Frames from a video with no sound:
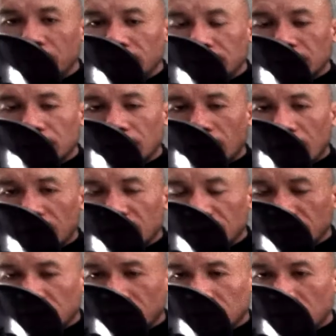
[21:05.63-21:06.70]
But it, I
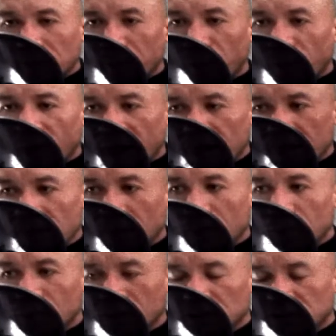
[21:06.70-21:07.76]
think that the primary
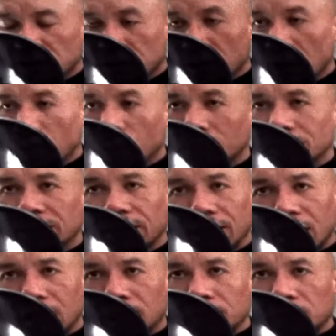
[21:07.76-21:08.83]
reason was the
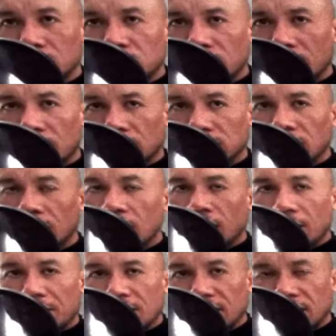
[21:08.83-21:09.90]
economy changed.
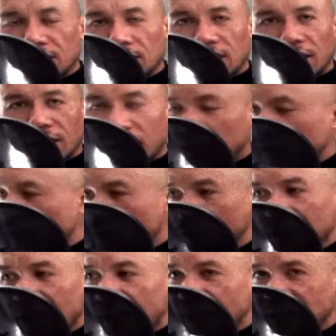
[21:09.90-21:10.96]
I mean, like in
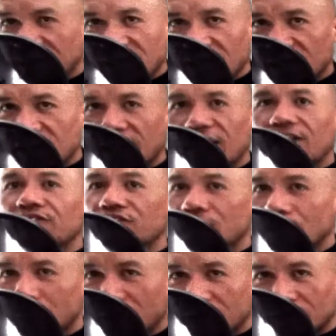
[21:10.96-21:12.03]
2008,
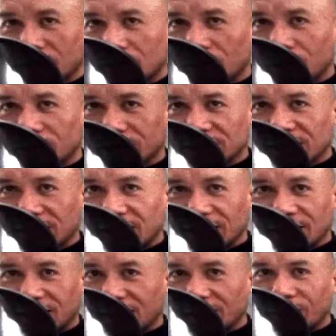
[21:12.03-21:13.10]
everyone was
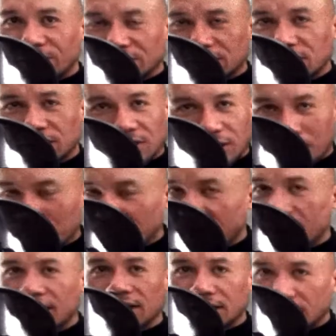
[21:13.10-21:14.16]
like was mm-hmm.
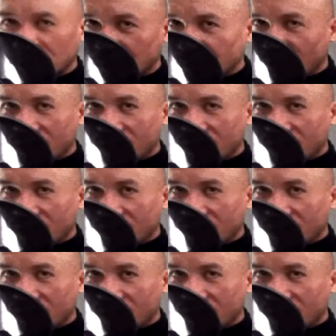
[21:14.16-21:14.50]
complaining and